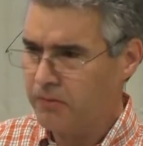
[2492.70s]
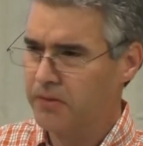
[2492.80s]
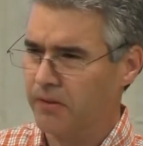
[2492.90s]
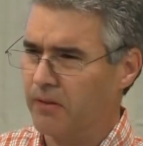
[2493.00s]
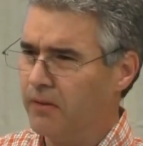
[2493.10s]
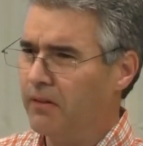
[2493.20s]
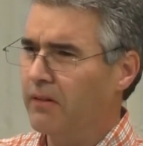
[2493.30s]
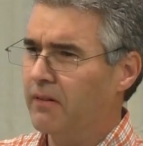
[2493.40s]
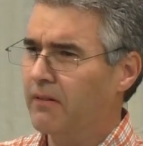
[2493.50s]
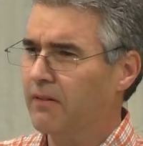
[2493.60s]
certain?
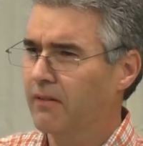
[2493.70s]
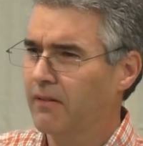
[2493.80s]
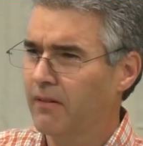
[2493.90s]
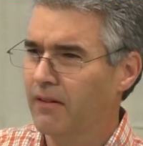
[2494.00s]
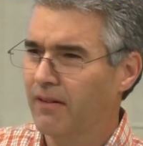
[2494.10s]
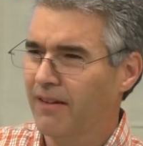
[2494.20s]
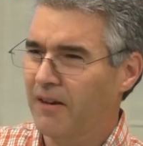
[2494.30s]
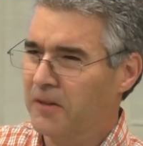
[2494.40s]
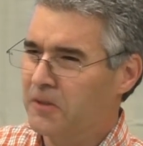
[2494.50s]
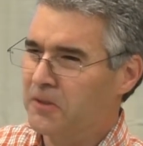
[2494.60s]

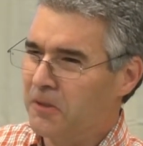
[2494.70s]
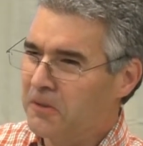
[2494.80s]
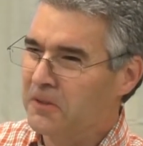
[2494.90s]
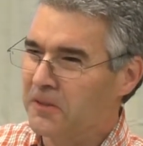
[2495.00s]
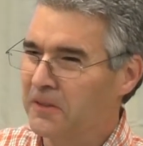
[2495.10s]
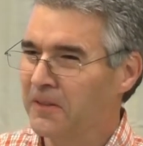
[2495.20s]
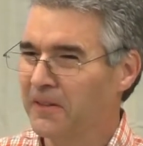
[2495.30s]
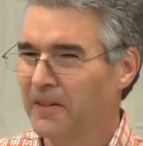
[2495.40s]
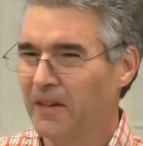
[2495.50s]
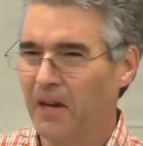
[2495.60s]
Are you certain
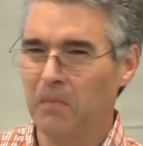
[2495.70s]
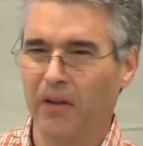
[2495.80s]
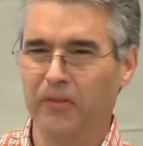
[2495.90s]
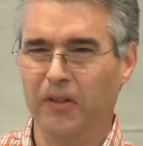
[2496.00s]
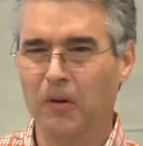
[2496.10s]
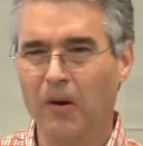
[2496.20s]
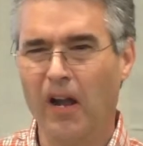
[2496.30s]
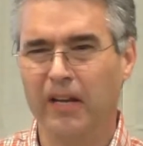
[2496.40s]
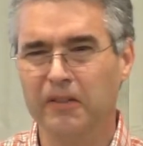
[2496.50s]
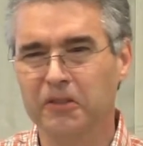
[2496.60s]
about the
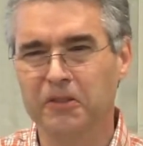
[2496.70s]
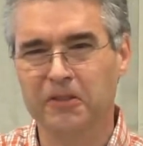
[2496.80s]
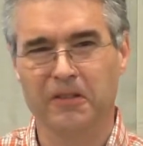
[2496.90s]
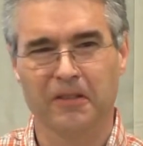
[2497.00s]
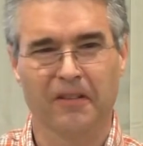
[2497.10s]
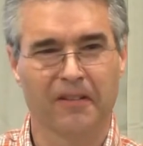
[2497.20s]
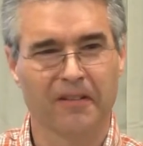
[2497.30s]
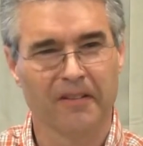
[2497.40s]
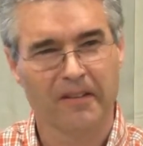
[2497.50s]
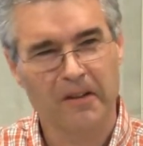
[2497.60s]
Christ
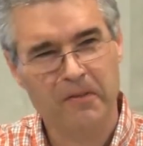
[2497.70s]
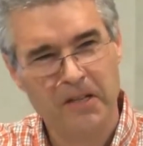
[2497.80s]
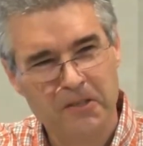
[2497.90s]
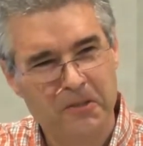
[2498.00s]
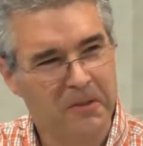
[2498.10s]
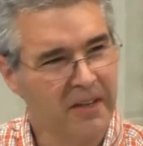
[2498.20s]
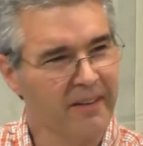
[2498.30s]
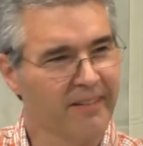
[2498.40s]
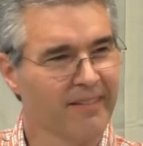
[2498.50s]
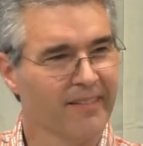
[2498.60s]
of history?
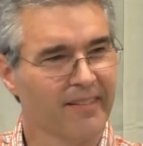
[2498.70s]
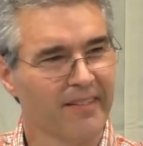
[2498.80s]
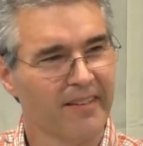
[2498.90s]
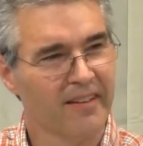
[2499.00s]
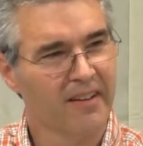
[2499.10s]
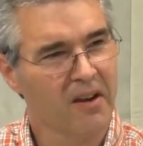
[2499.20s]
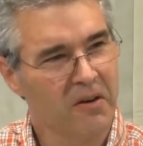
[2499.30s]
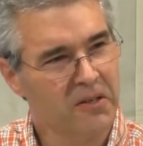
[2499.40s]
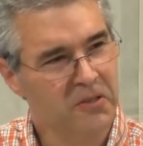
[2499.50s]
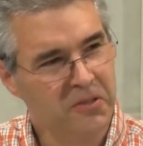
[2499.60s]

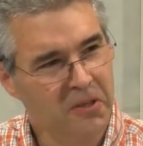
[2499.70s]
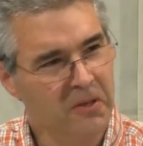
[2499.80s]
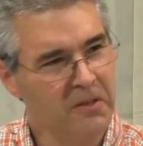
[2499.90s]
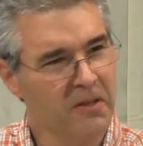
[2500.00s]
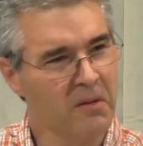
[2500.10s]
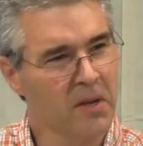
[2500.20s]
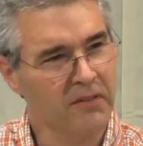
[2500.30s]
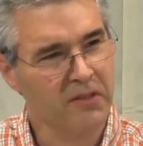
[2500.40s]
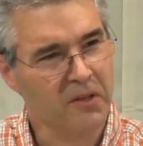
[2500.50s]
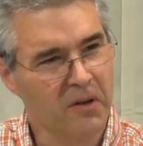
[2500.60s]
Are you certain
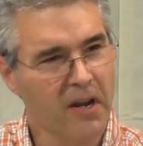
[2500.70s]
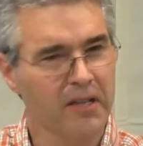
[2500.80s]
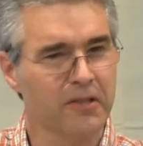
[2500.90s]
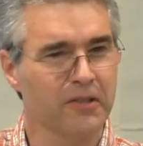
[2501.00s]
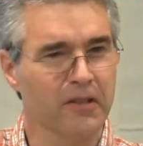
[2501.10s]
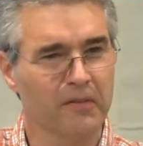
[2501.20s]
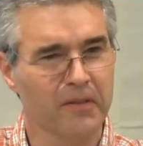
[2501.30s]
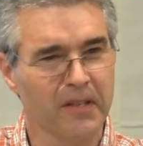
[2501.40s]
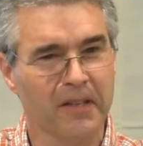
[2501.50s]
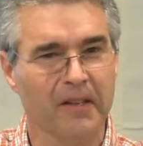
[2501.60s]
about the Christ of
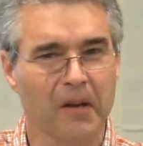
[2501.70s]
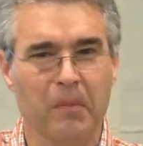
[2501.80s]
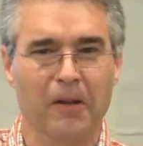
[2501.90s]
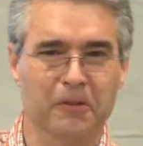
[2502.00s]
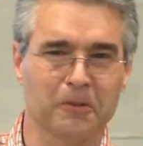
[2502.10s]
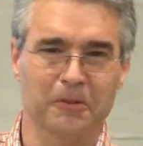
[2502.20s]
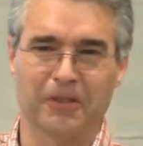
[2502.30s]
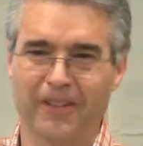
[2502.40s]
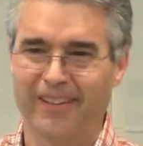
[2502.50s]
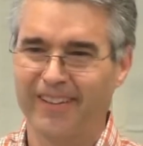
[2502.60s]
the
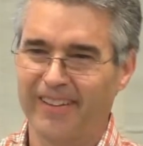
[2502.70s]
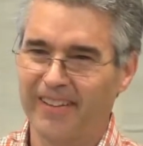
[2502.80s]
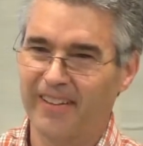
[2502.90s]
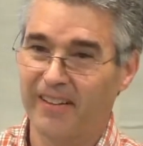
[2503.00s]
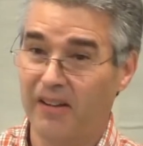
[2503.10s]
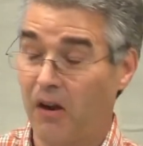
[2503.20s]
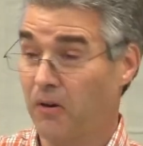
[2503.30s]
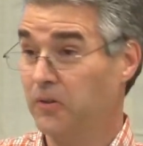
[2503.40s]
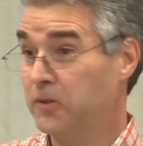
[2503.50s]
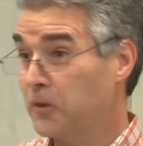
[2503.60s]
apostles? Are
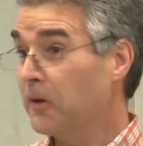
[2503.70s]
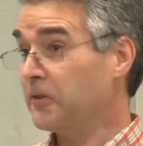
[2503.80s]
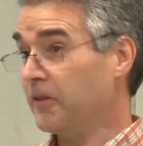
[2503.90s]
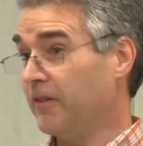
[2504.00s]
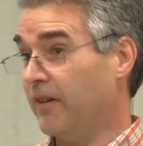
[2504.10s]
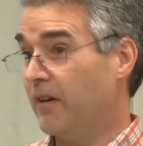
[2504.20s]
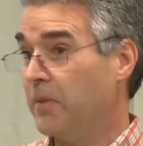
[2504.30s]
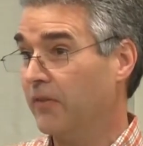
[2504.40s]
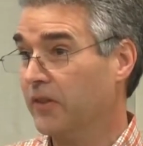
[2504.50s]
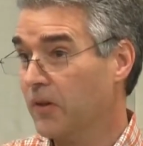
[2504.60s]
you certain
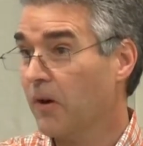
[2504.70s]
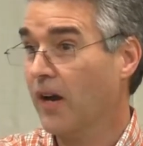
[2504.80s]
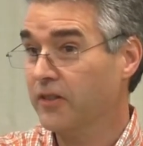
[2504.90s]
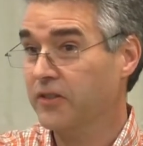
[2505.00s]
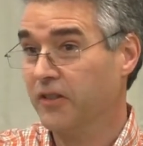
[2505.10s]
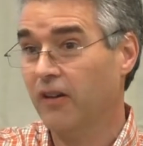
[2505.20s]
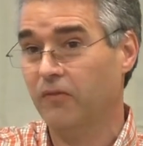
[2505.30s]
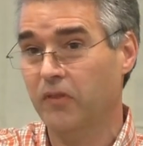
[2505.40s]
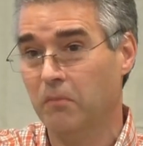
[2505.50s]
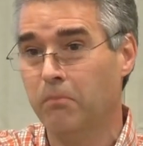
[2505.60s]
about the Christ
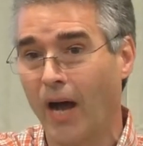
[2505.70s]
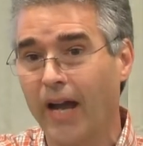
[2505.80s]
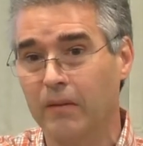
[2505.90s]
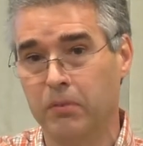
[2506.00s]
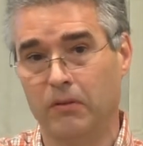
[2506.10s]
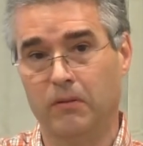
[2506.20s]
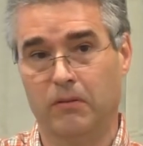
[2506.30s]
of the Bible?